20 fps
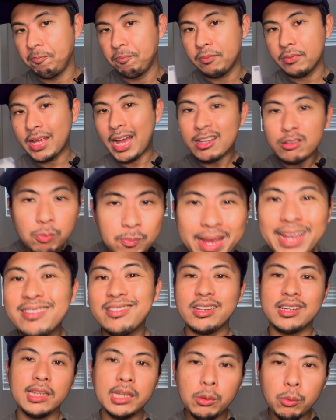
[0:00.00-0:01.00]
That's
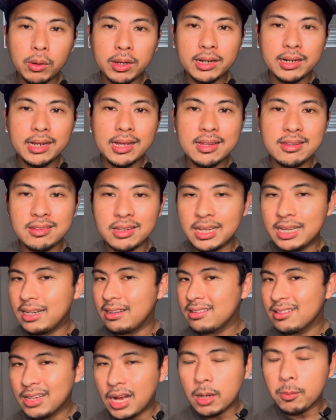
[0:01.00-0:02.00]
basically what it is. It
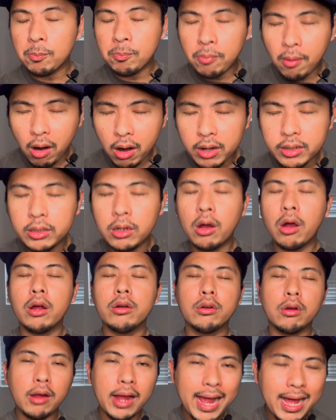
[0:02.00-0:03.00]
is not barnyard
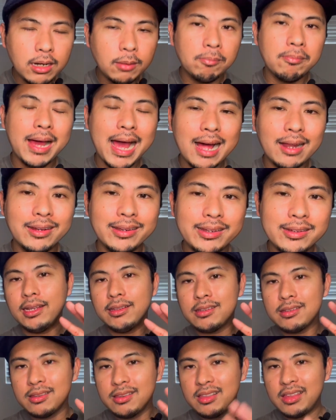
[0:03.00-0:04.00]
or animalic. It's
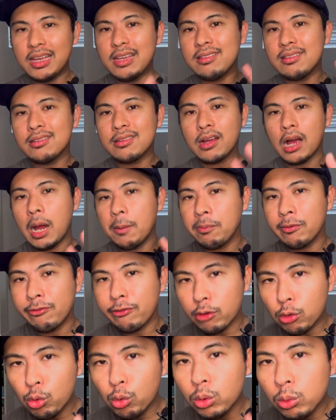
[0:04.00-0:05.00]
this type of
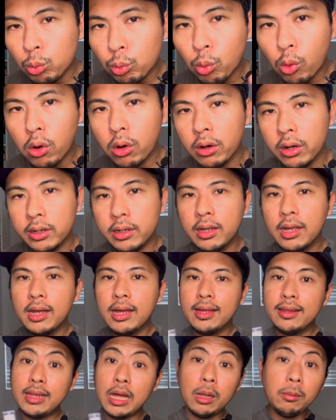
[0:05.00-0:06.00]
oud wood
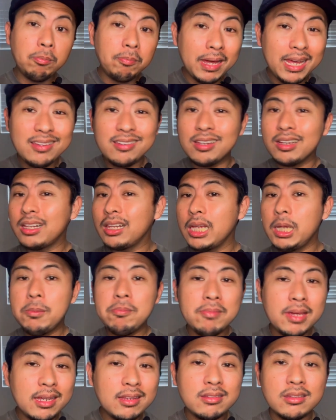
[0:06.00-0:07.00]
that basically
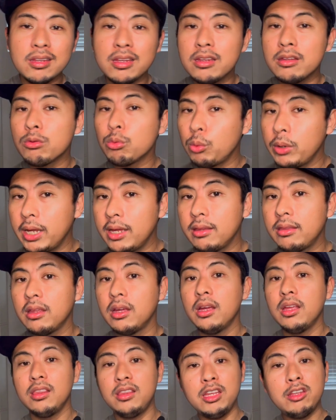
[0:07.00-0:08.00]
mixes with
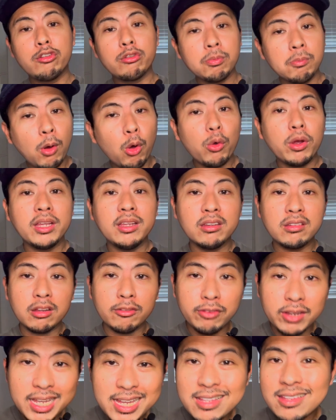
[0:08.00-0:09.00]
the smokiness of
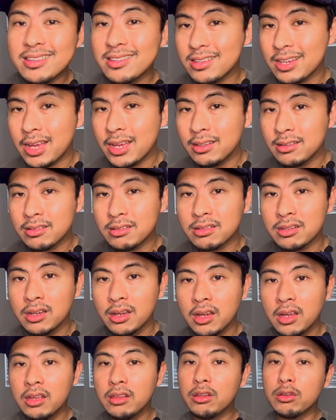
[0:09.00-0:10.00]
incense,
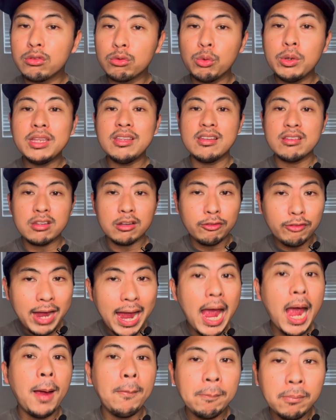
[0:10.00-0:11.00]
the sweetness of
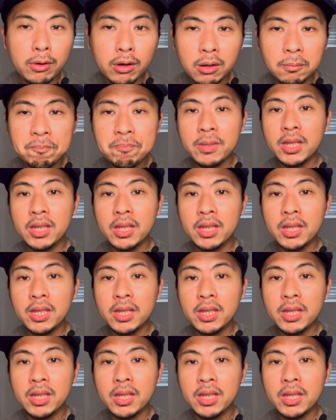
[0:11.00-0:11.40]
amber,